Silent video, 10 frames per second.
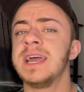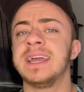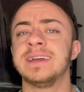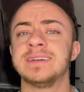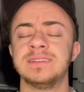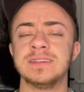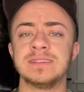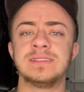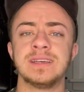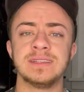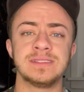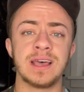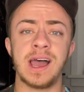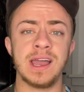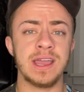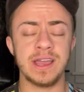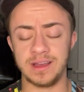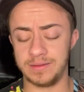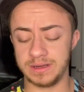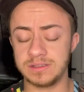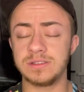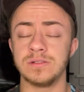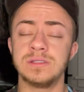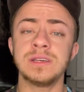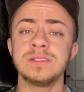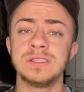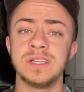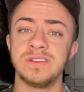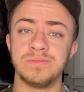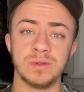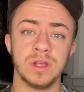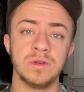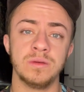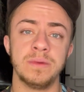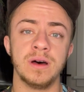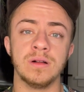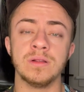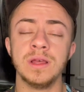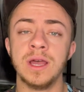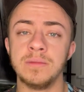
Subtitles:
and since I am so sensitive below the belt,